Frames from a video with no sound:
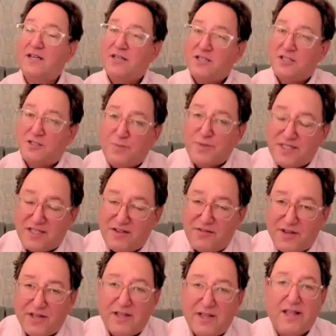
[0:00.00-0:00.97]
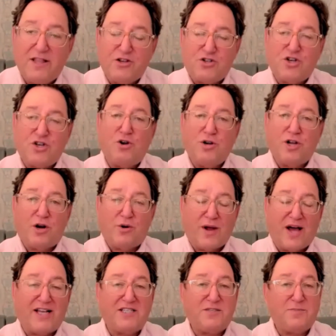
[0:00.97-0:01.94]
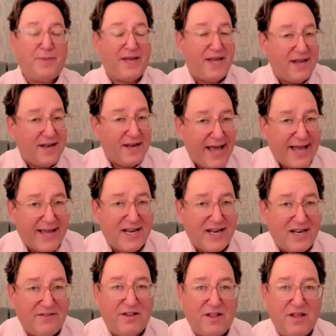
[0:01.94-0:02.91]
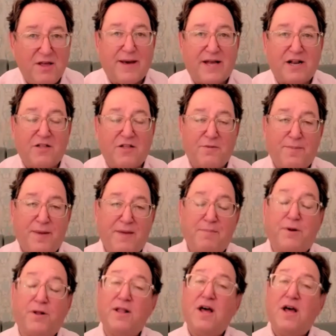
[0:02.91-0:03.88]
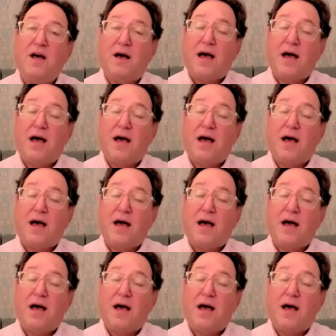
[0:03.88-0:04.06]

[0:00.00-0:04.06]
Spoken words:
specifically the Shon Hara, speaking negatively about other people,